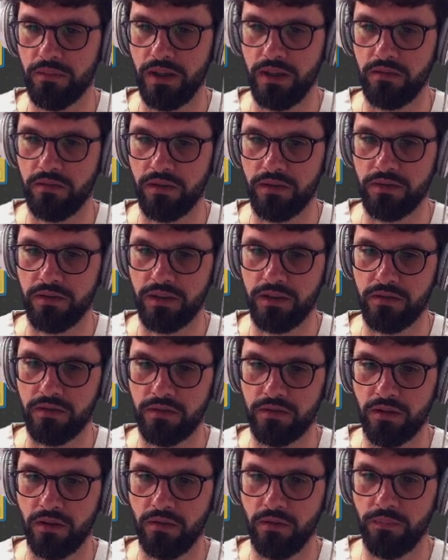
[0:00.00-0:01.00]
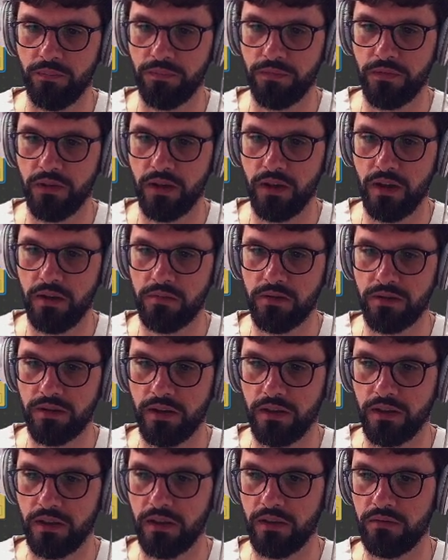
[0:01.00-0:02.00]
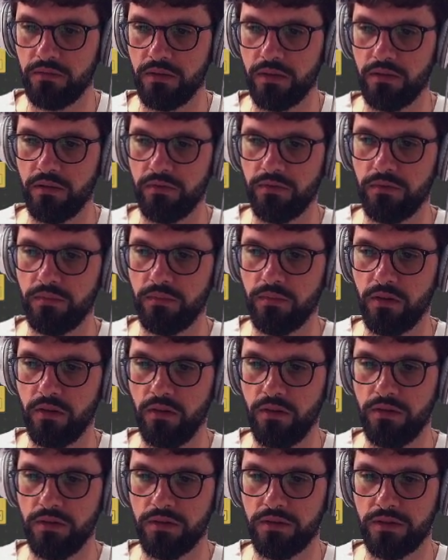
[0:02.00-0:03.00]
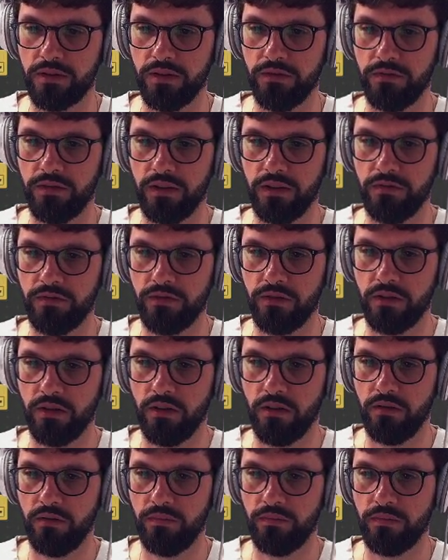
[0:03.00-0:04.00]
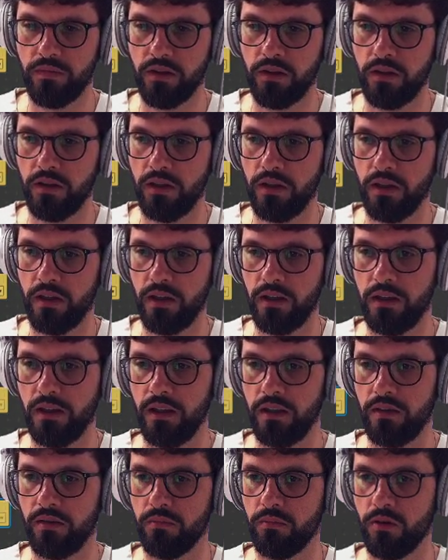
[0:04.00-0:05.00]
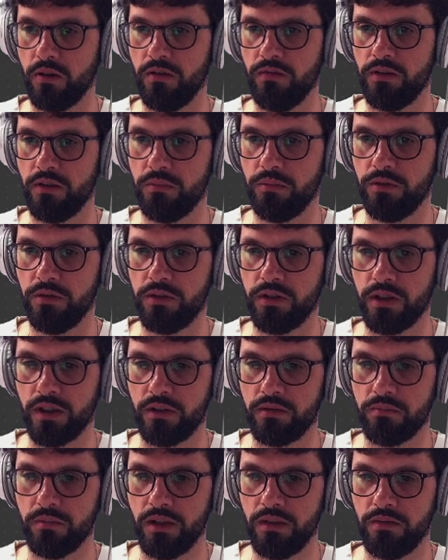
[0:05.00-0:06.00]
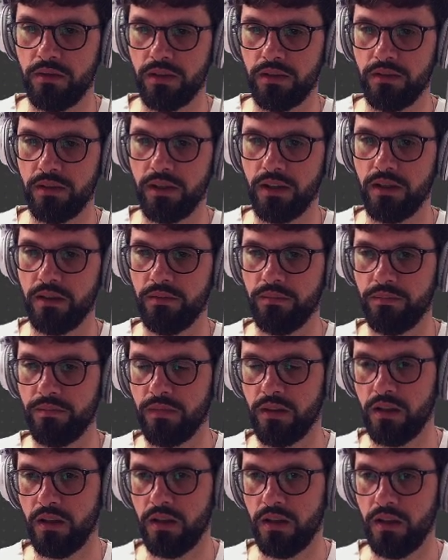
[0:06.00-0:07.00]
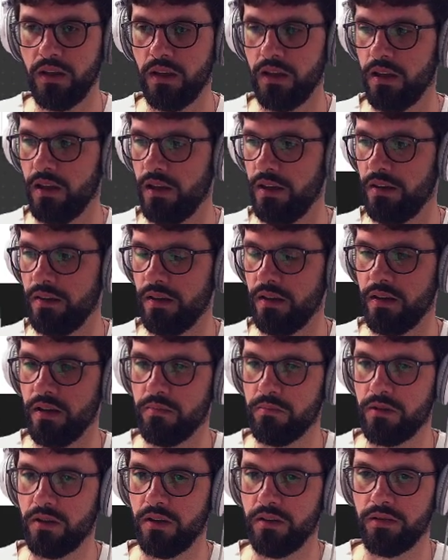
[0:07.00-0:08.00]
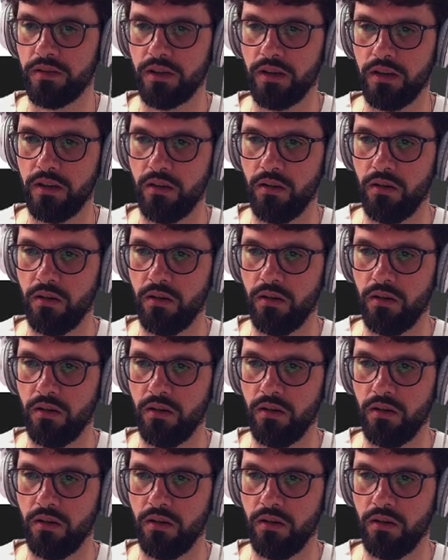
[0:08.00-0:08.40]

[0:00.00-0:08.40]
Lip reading: matrices. So I'm just gonna get rid of all this stuff here for now and take the model view projection matrix again. And then I'm just gonna